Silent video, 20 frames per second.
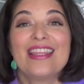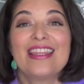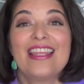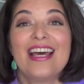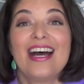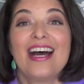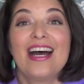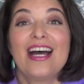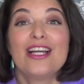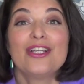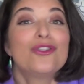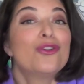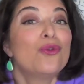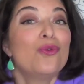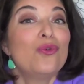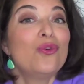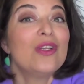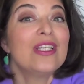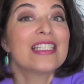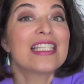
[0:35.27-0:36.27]
the
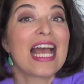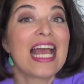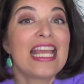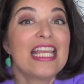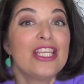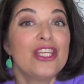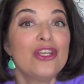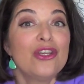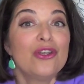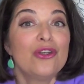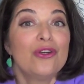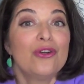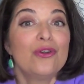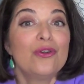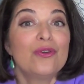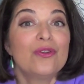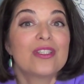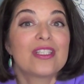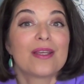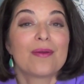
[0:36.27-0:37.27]
tools I
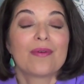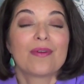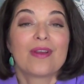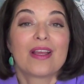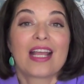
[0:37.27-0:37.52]
used,